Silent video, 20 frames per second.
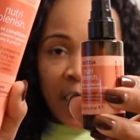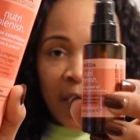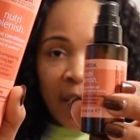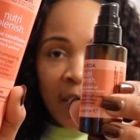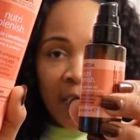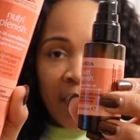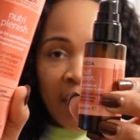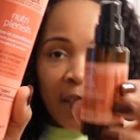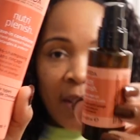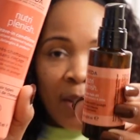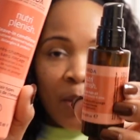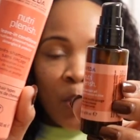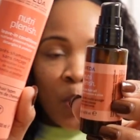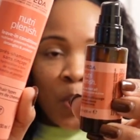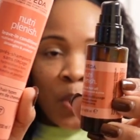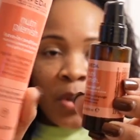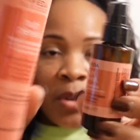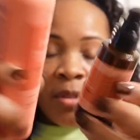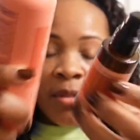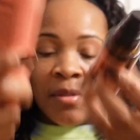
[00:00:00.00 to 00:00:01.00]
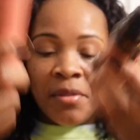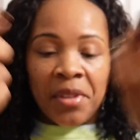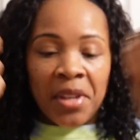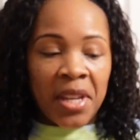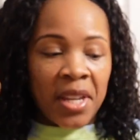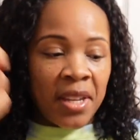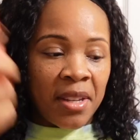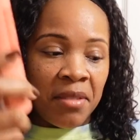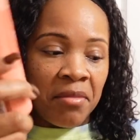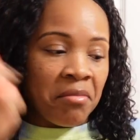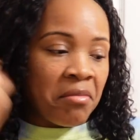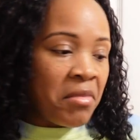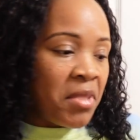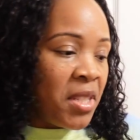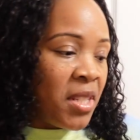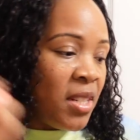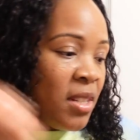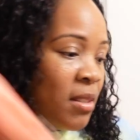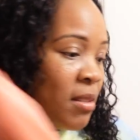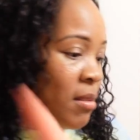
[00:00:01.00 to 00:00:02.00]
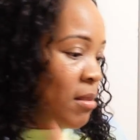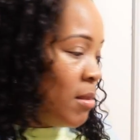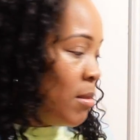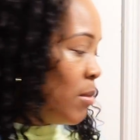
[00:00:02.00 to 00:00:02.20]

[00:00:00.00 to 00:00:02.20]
the oil, and still